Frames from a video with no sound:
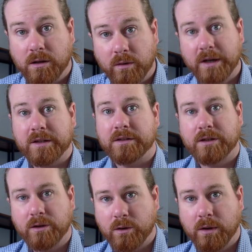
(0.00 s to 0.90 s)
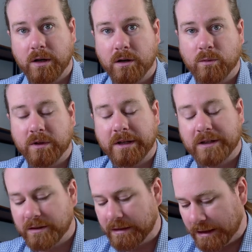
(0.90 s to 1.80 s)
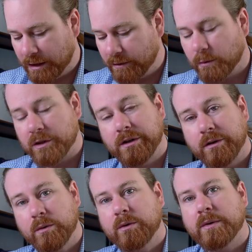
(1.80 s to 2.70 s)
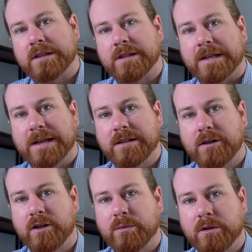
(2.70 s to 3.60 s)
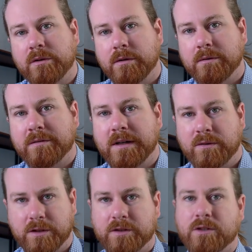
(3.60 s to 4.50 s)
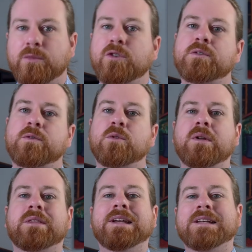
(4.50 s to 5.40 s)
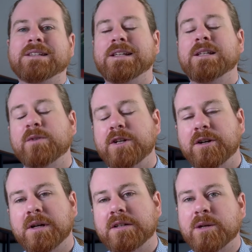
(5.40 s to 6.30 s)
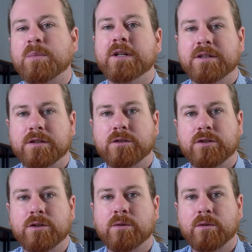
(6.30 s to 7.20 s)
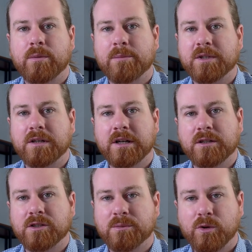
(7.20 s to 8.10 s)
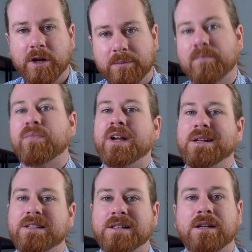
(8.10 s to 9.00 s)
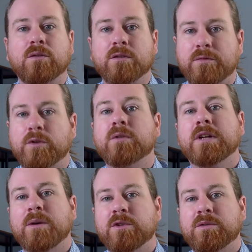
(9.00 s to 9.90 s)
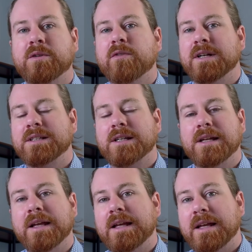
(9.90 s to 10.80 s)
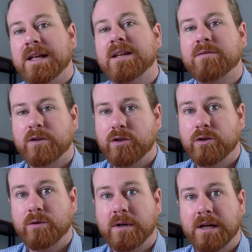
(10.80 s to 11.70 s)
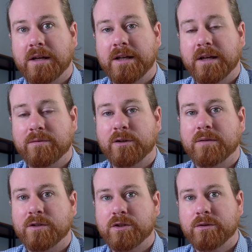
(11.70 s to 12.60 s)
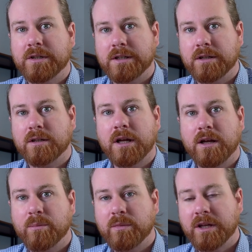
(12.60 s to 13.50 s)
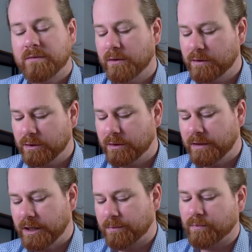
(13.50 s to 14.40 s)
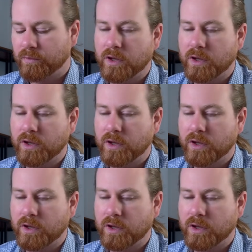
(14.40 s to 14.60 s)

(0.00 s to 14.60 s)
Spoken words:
All right, so quite a long one there. So thank you for watching all the way to the end. I hope you found some useful things in the video, and yeah, please do remember to like and subscribe, and to tell all of your chemistry friends if you have enjoyed the video.